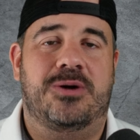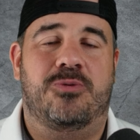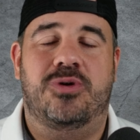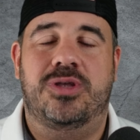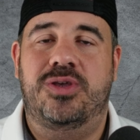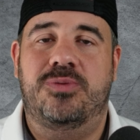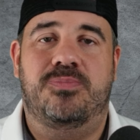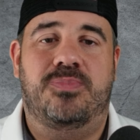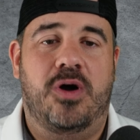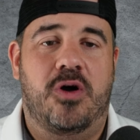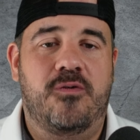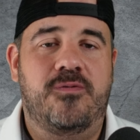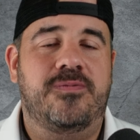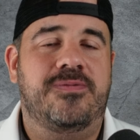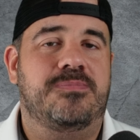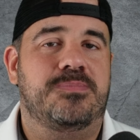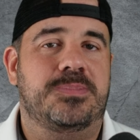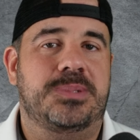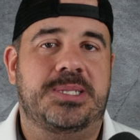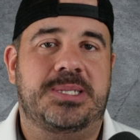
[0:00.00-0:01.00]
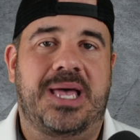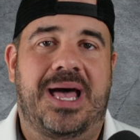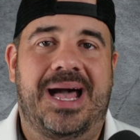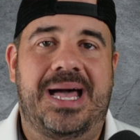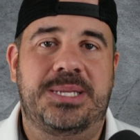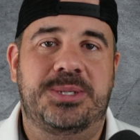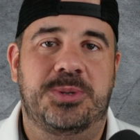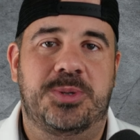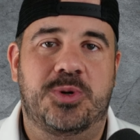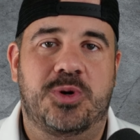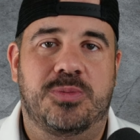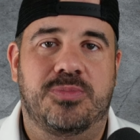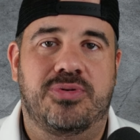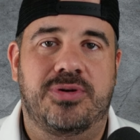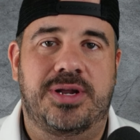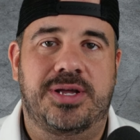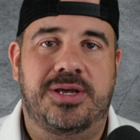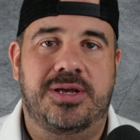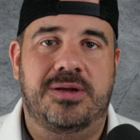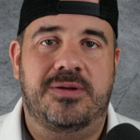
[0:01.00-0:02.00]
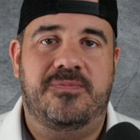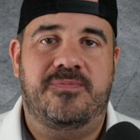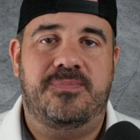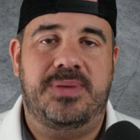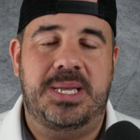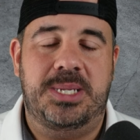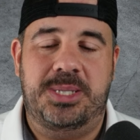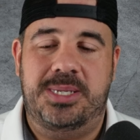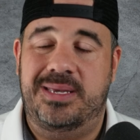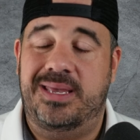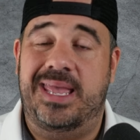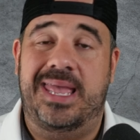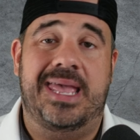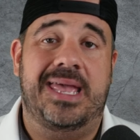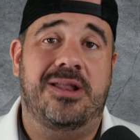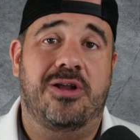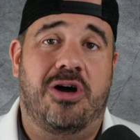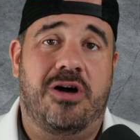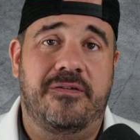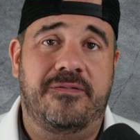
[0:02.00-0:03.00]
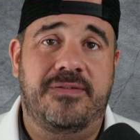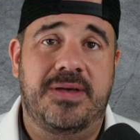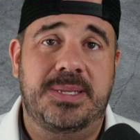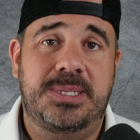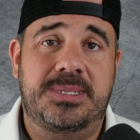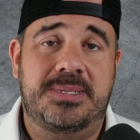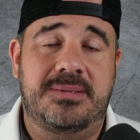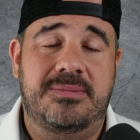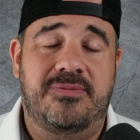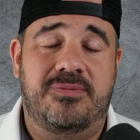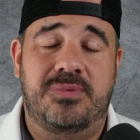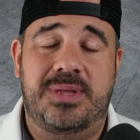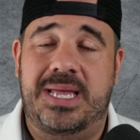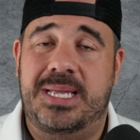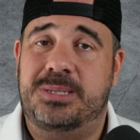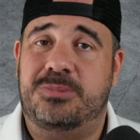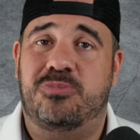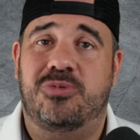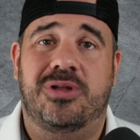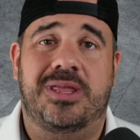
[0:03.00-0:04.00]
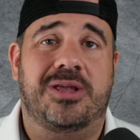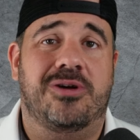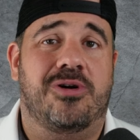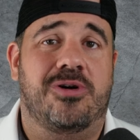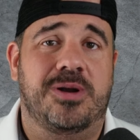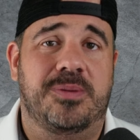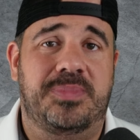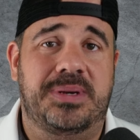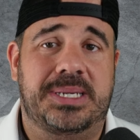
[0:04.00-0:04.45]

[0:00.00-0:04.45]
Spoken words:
When you both sides are doing pretty good, pitching and offense, it's really hard to pick a